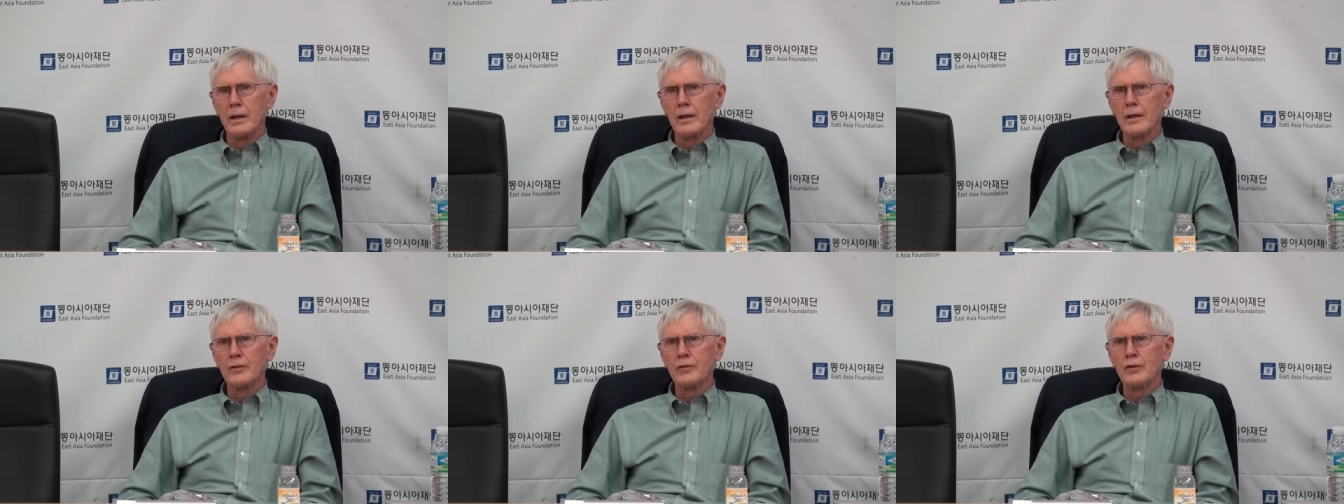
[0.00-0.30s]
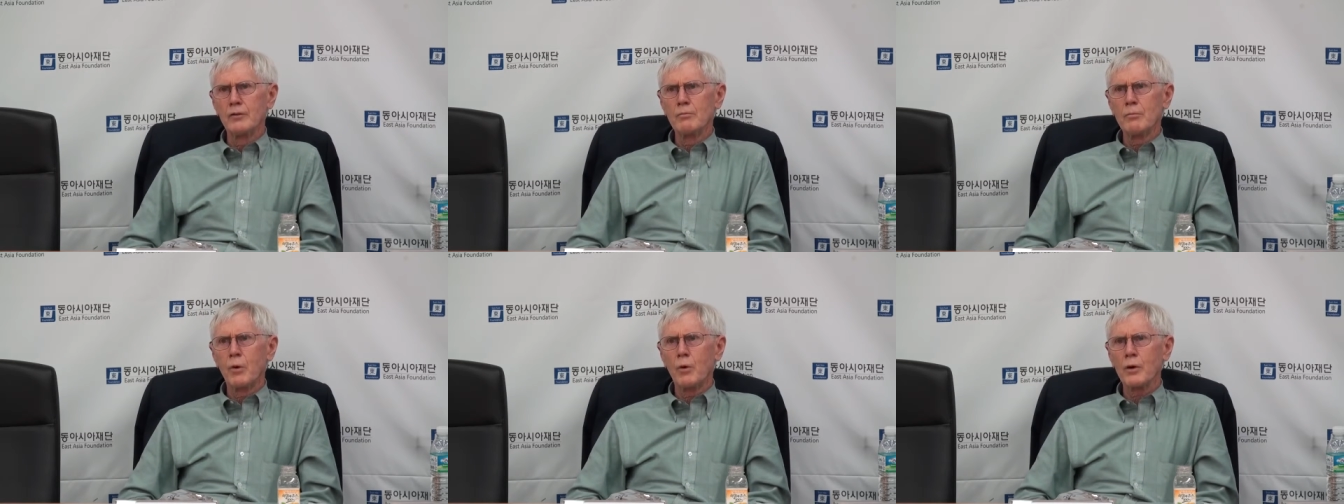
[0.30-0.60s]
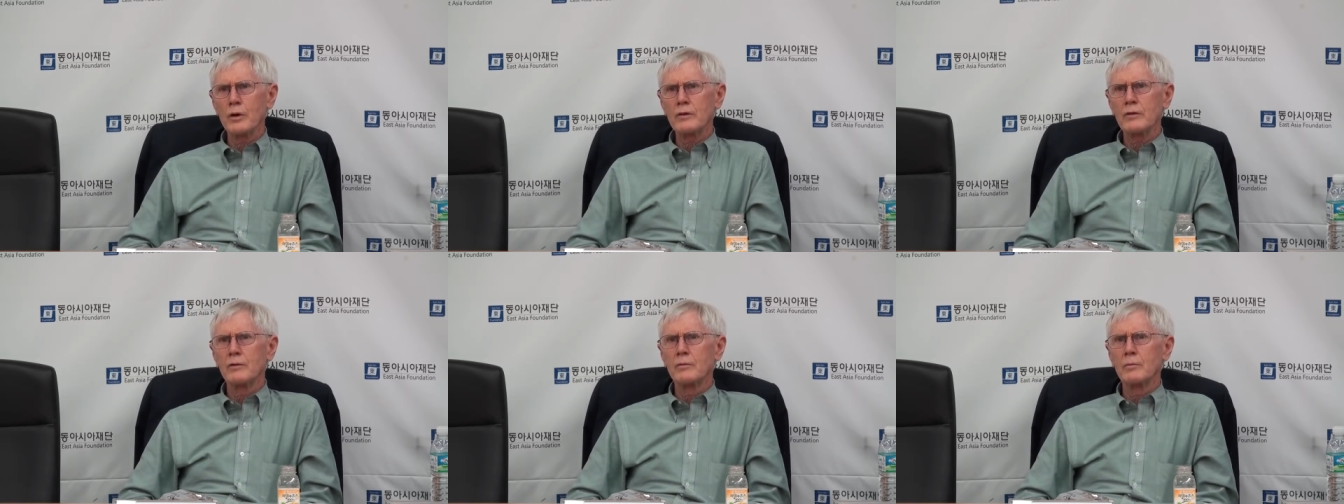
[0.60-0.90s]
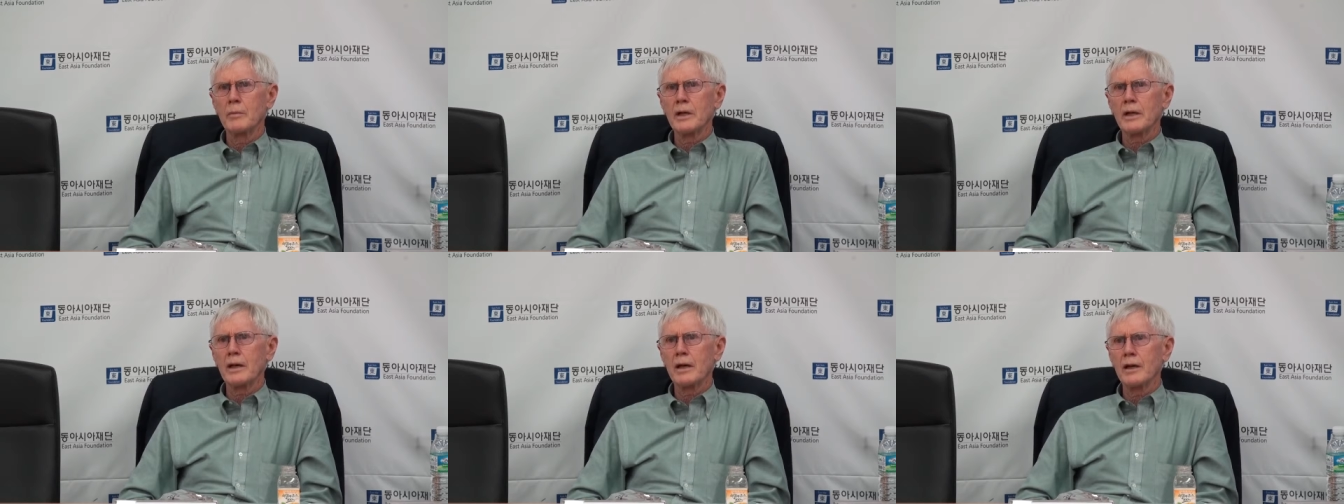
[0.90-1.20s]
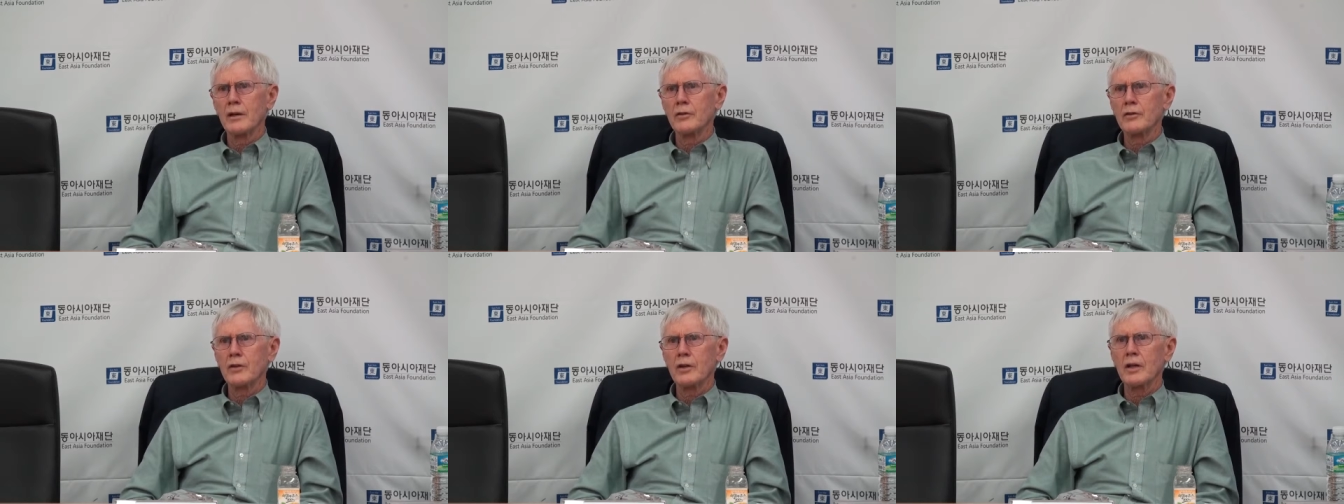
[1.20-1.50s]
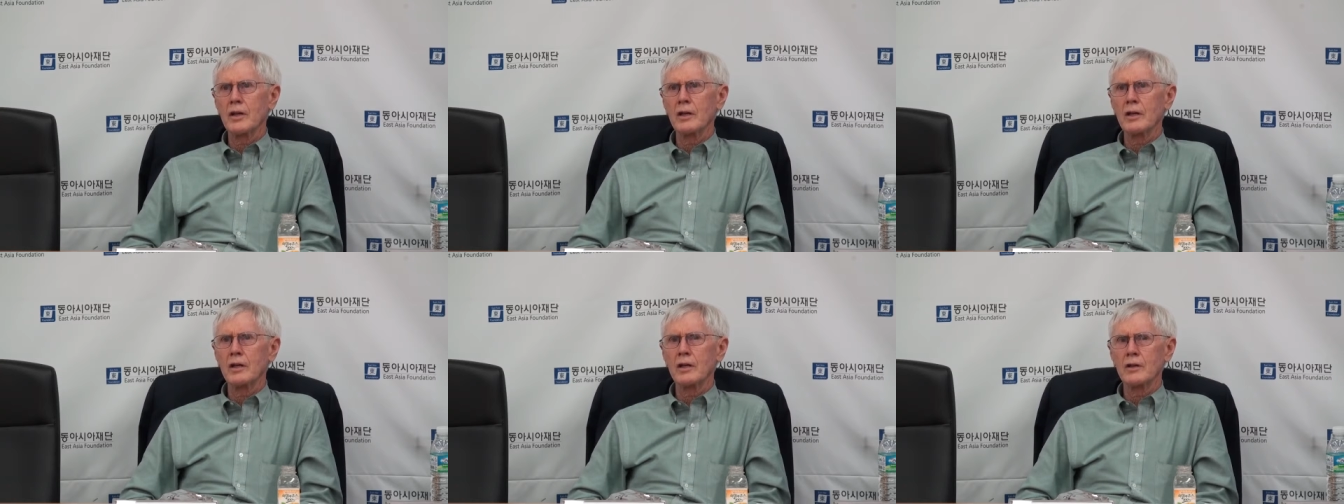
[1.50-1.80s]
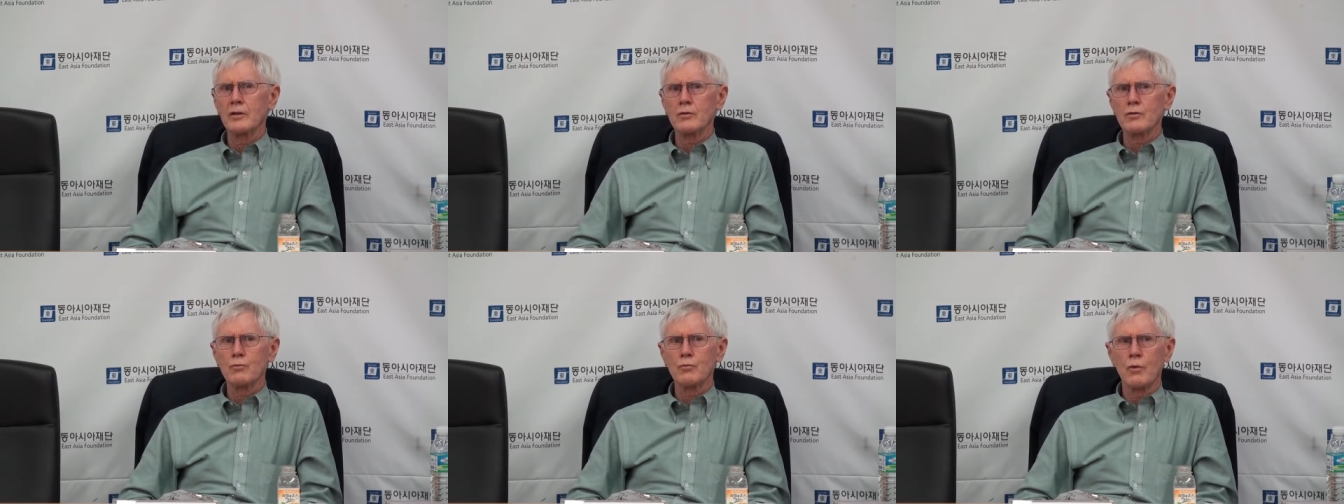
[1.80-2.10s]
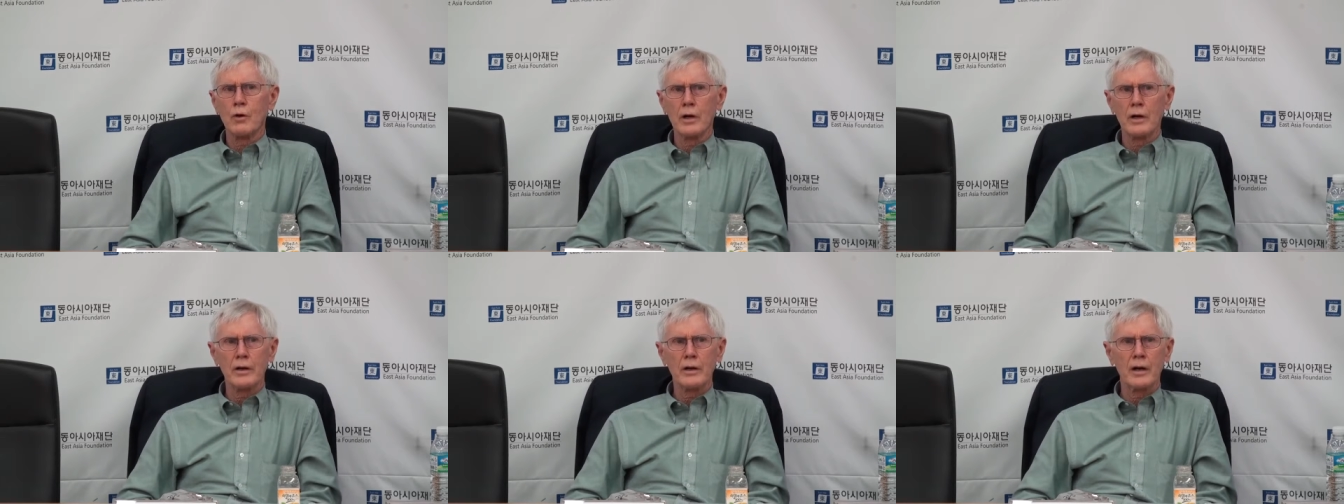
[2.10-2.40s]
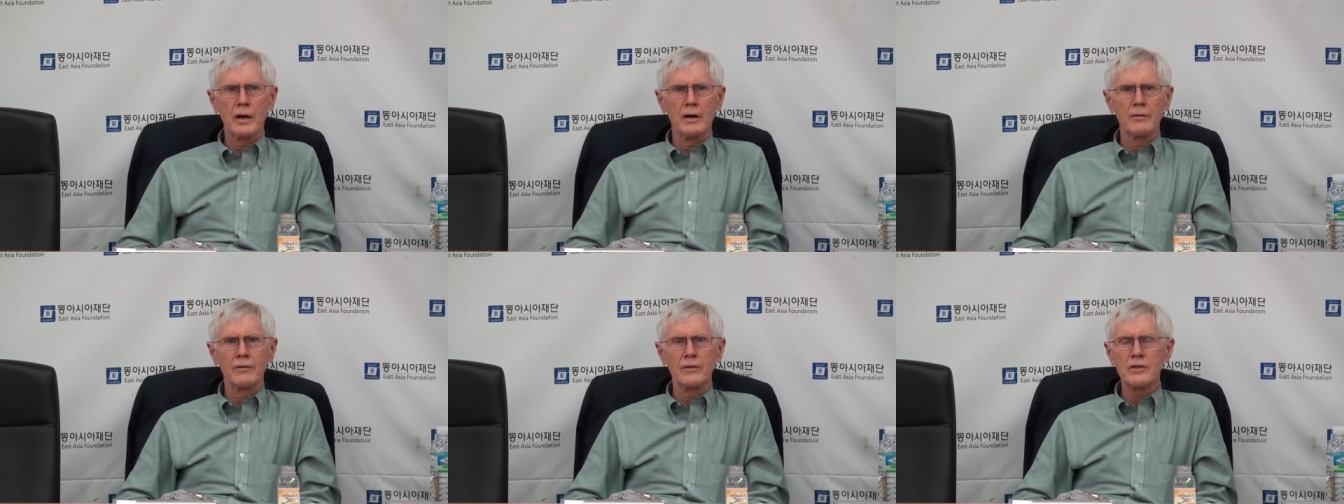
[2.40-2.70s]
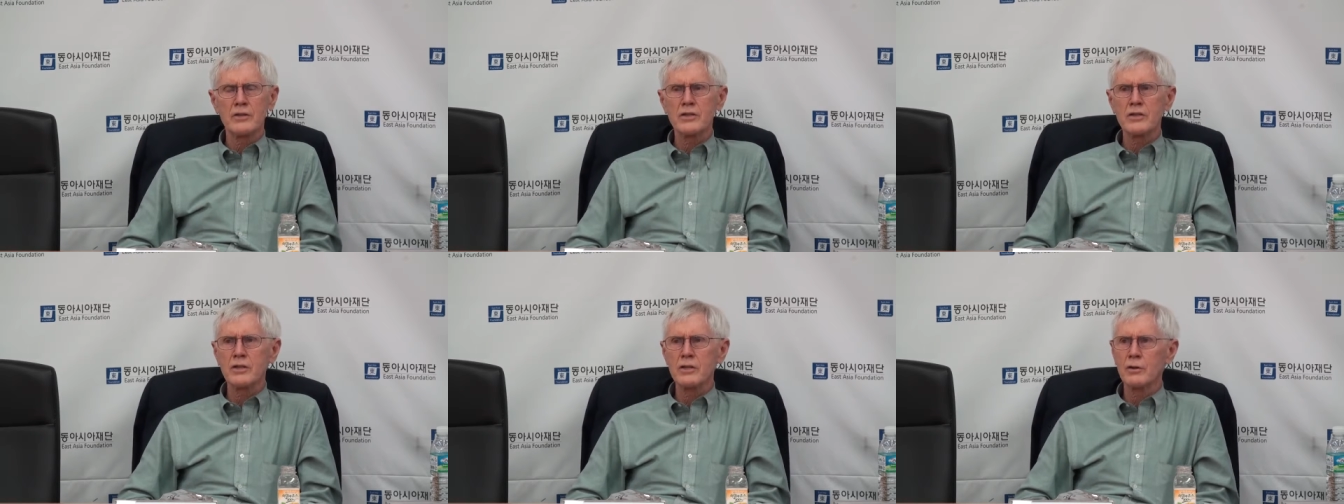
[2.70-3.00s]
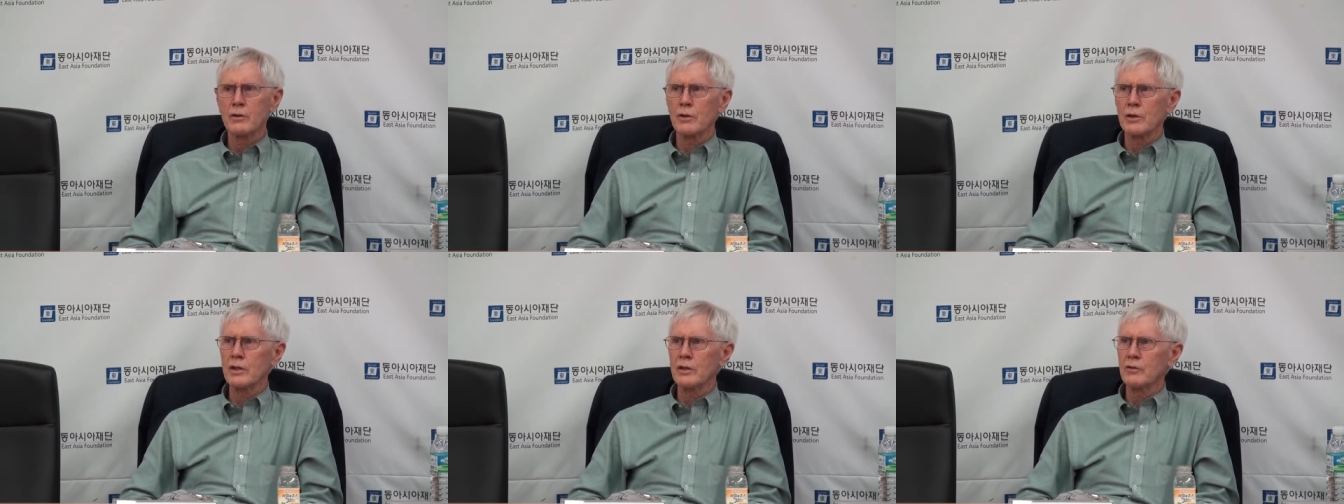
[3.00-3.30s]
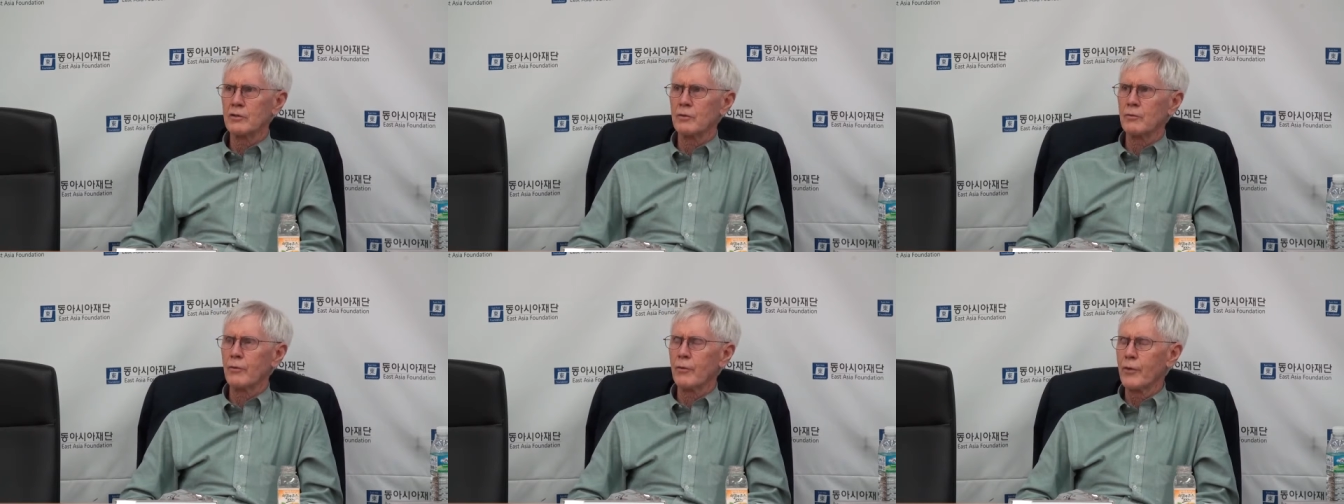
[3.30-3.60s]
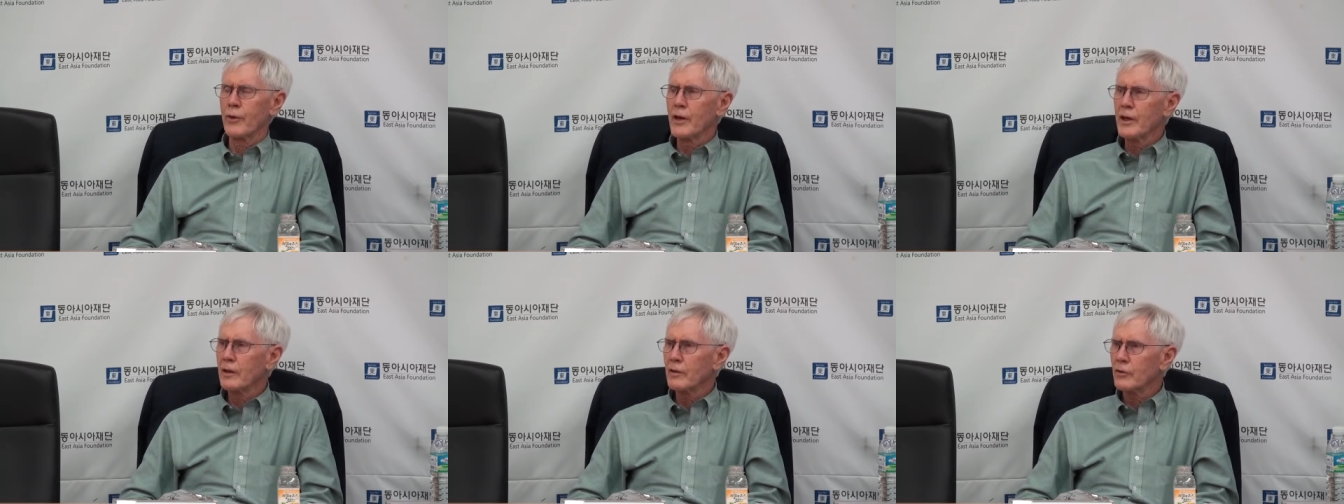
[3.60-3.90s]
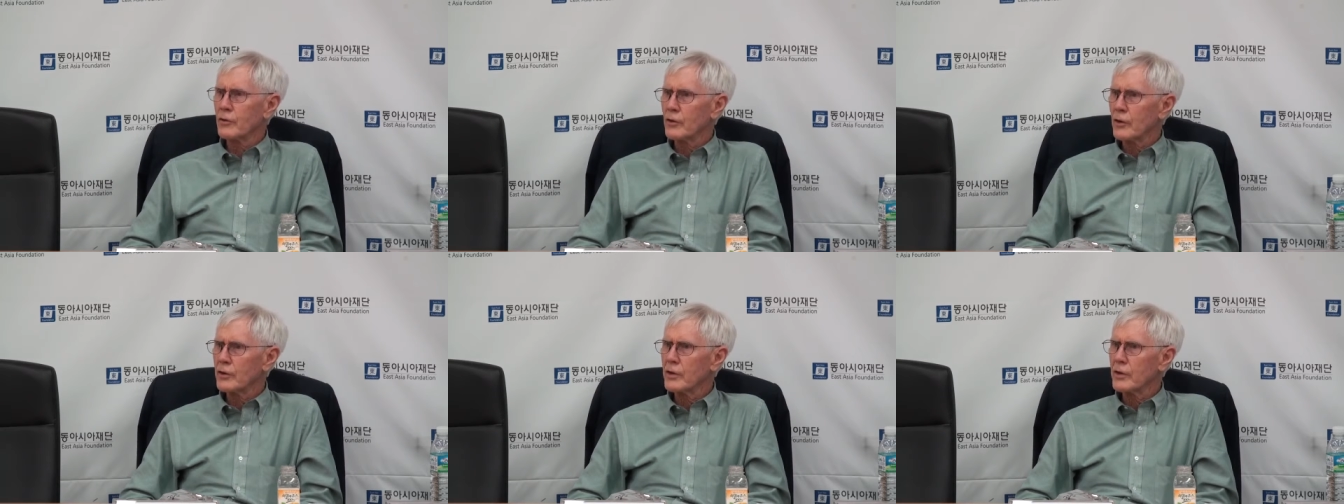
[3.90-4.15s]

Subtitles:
It's important because it is one of a series of things